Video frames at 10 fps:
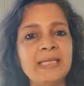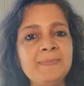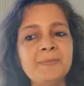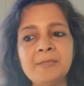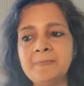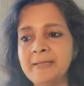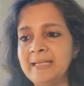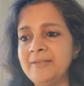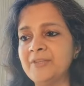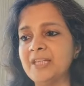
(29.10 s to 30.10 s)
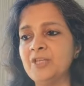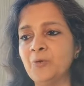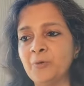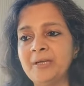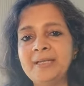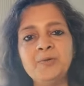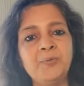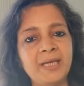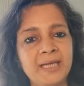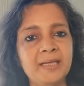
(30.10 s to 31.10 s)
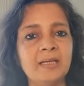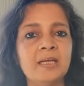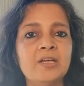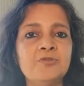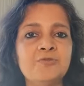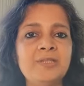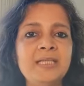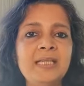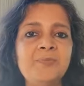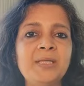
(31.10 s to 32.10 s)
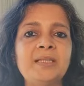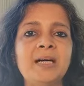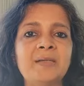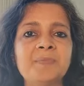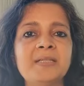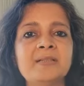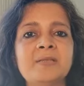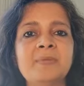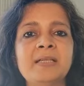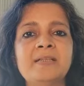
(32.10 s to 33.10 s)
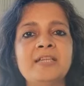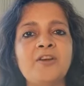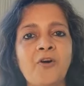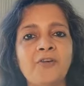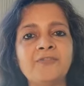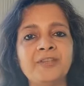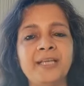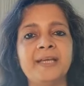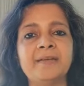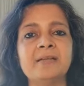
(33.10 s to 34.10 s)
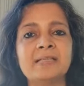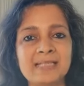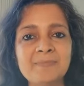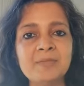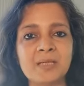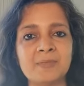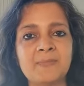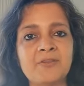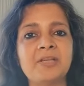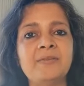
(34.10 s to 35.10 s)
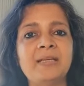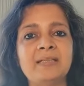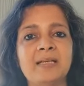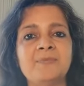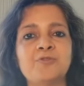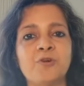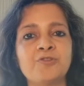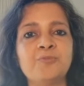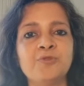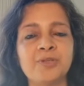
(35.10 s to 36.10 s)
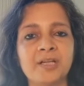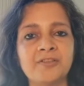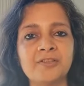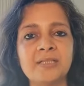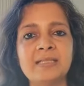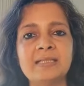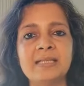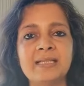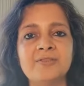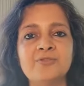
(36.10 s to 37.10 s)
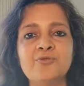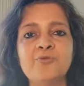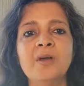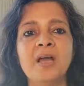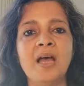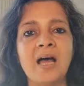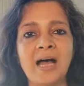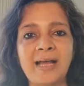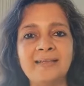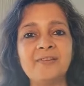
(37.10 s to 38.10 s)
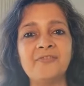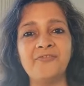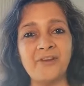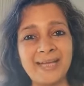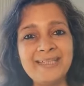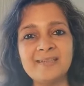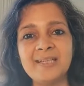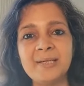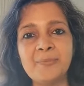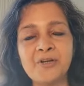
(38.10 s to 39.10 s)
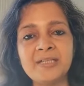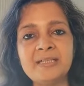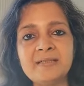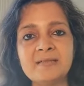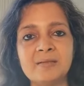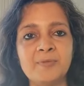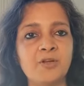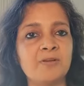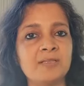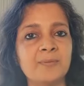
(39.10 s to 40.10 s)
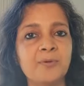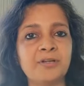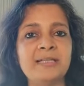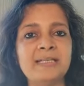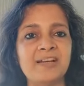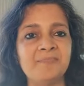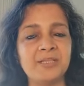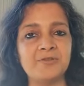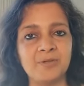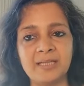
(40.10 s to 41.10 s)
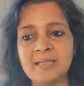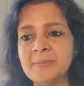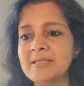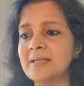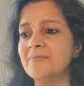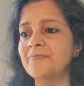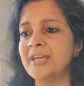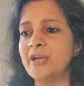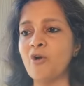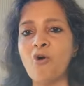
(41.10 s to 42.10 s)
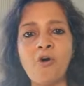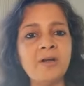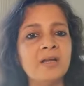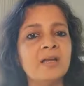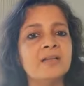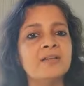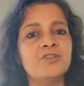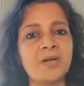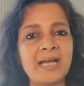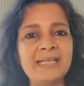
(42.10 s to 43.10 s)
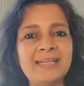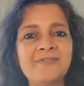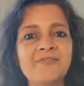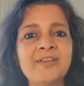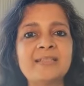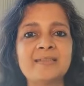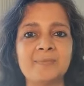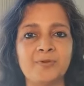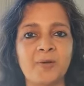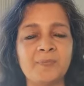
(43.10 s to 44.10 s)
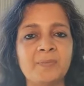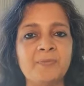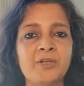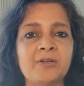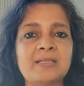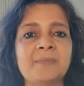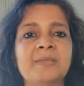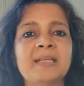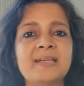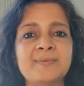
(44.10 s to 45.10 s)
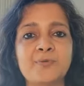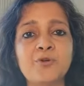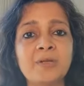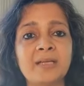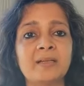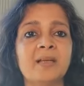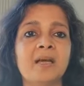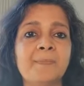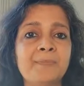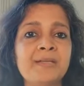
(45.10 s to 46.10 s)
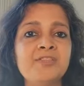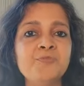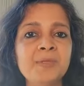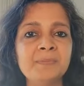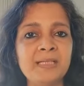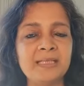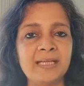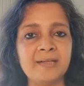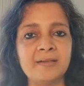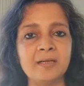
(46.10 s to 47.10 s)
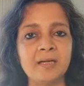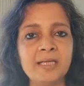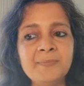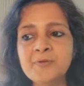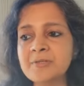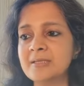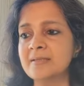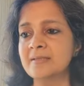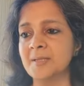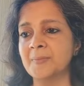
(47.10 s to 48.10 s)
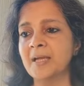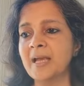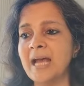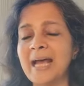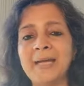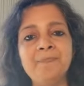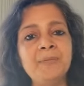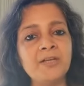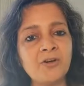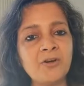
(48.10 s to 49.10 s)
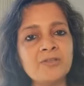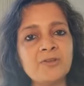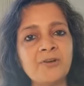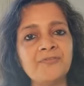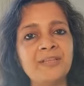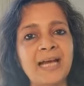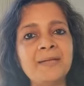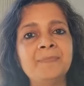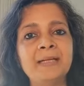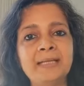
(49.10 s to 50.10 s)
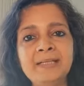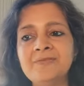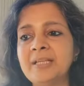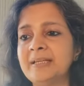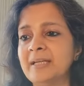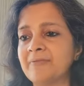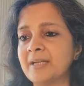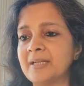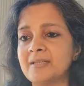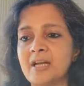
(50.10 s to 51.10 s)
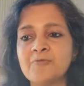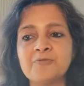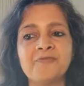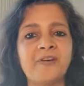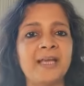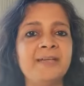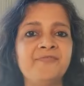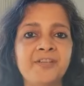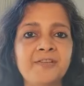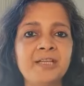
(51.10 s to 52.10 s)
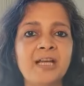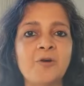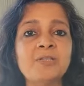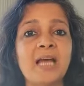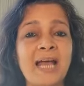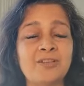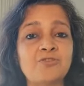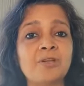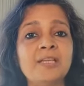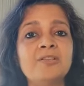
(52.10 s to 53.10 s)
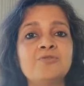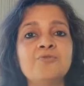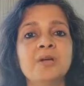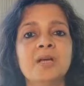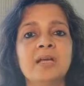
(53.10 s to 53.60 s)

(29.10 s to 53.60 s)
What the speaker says: people believe that the only way to deal with the unpredictability of their symptoms, especially when it comes to autoimmune conditions, is to either fight their bodies because their bodies have betrayed them in some way, or try and fix the problem because something is broken, presumably their immune system. And because of that belief, they never get around to figuring out actually to